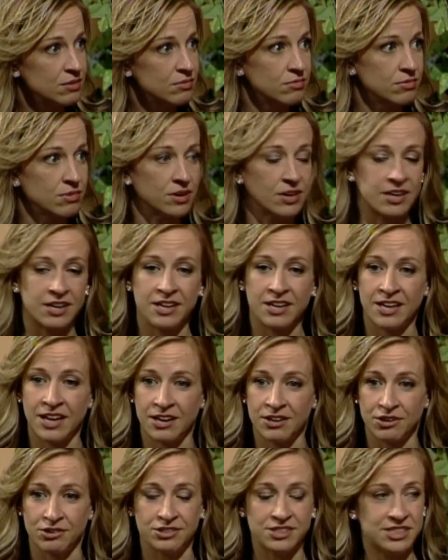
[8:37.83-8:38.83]
We're going to
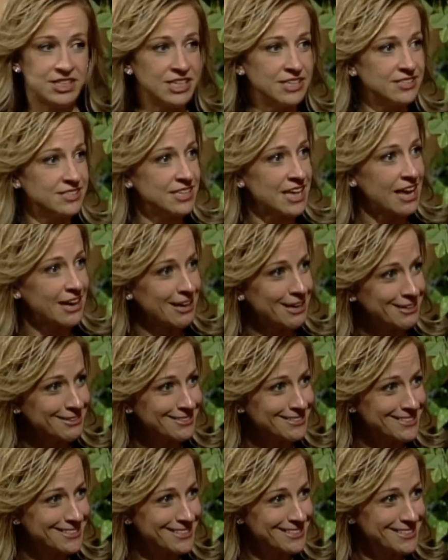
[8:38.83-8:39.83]
get your seat
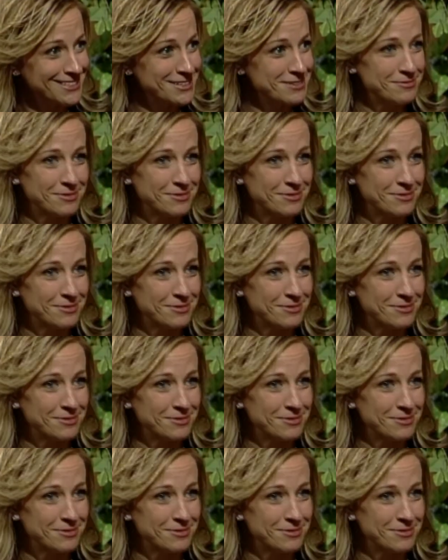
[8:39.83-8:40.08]
settings.